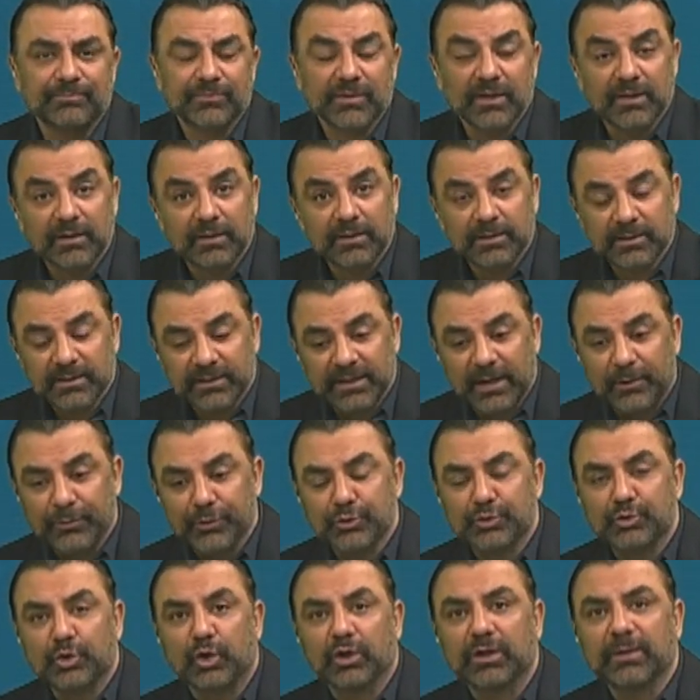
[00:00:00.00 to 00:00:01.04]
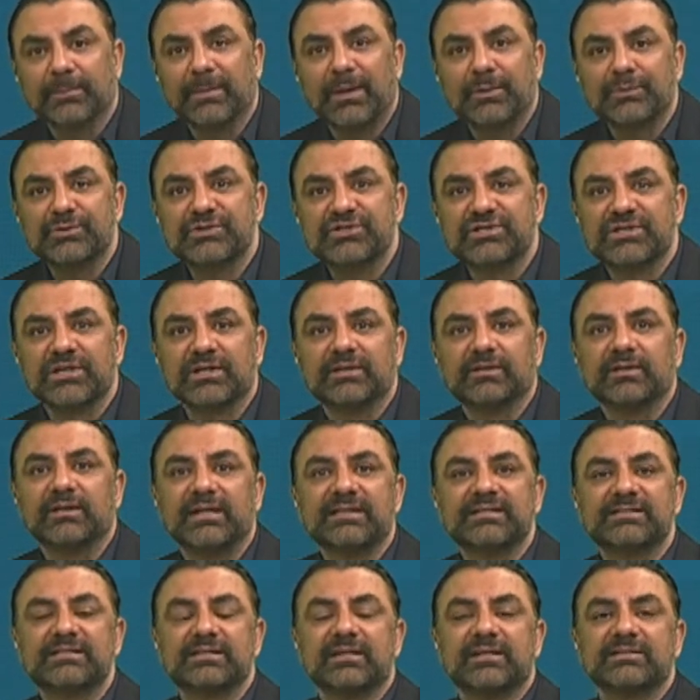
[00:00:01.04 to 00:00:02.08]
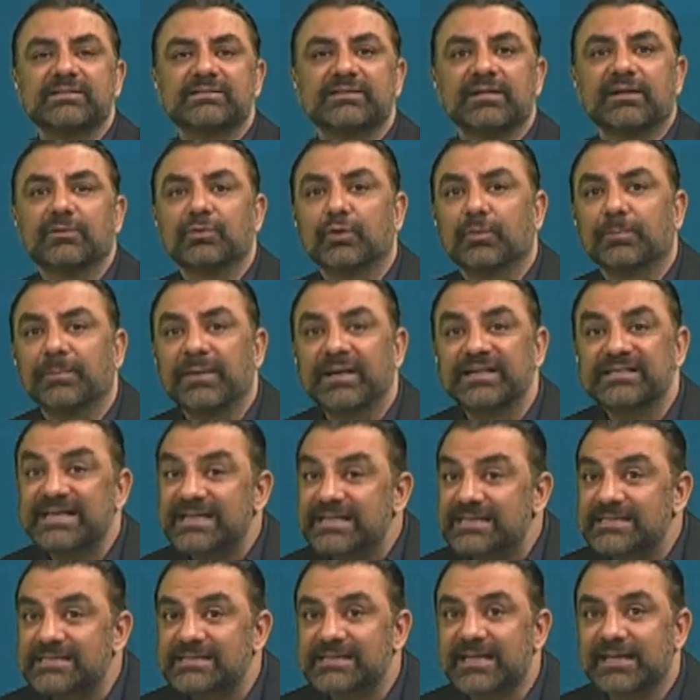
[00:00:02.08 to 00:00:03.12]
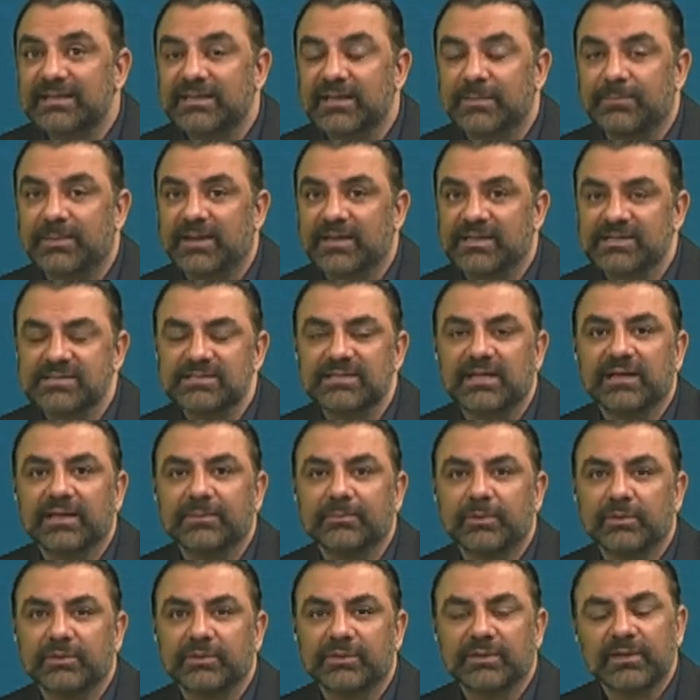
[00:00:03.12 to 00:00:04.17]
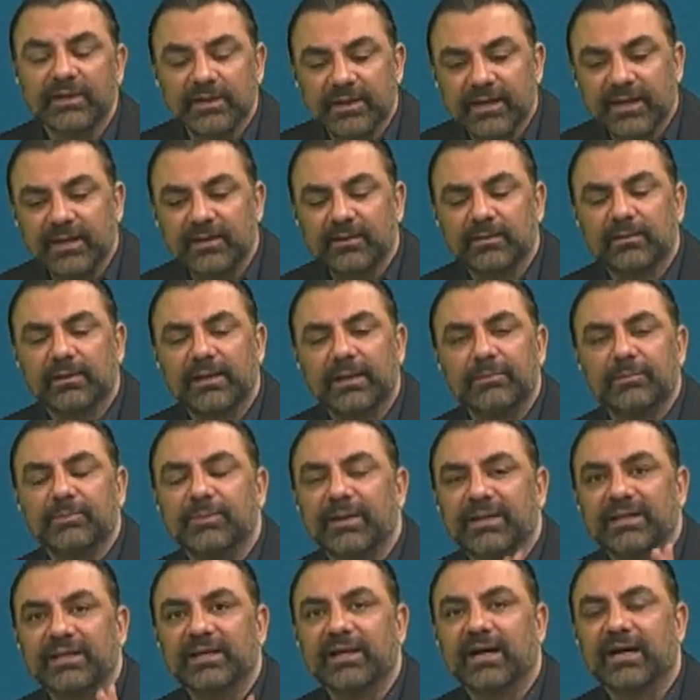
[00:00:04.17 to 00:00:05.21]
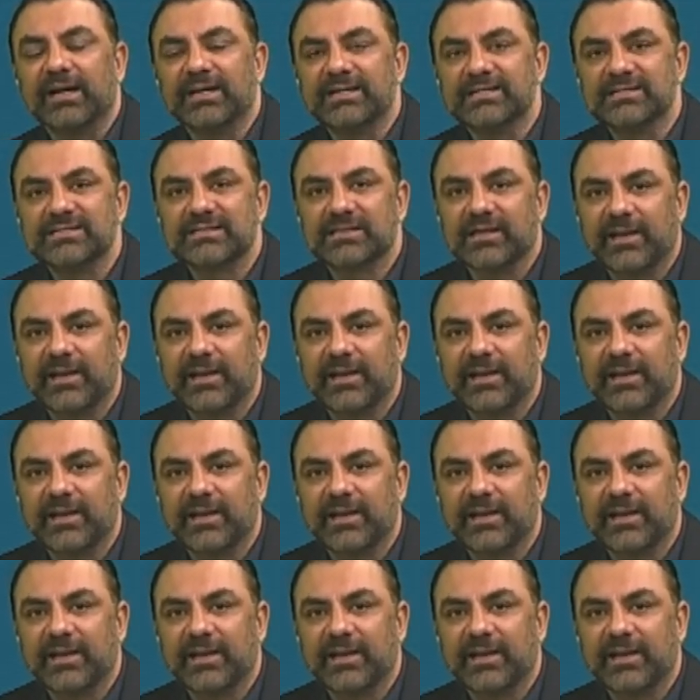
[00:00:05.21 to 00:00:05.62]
Now you talk about certain incidents that took place inside the Pakistani border, again claimed by the ISK.